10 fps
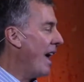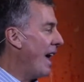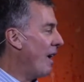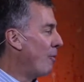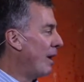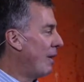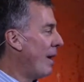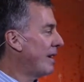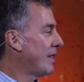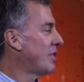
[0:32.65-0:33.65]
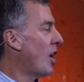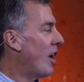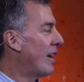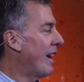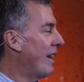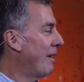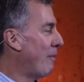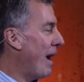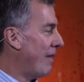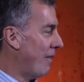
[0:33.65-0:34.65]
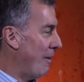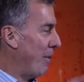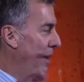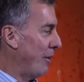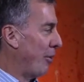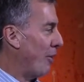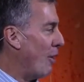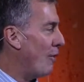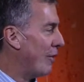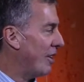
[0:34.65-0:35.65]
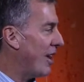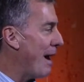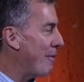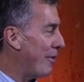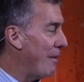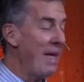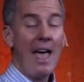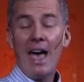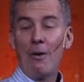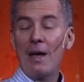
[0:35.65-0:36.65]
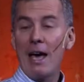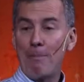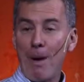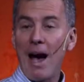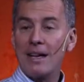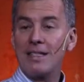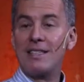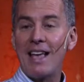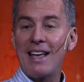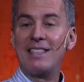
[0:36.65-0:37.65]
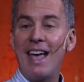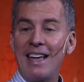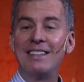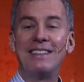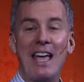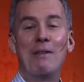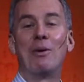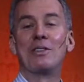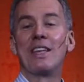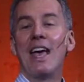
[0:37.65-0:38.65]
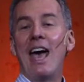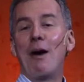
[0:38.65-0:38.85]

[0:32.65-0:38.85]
and we went to Target and bought something to throw over the top of them, and we had boxes as end tables.